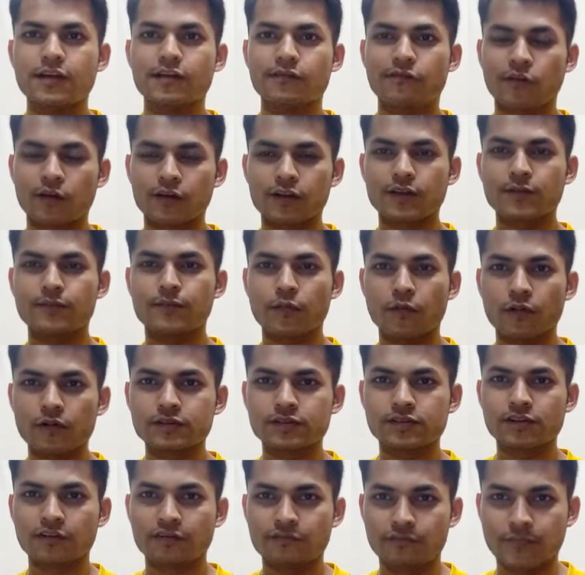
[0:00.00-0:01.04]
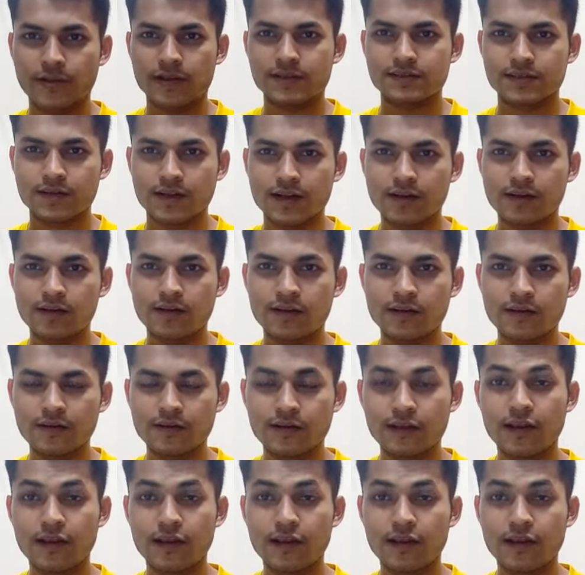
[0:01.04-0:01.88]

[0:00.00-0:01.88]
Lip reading: for the post of president.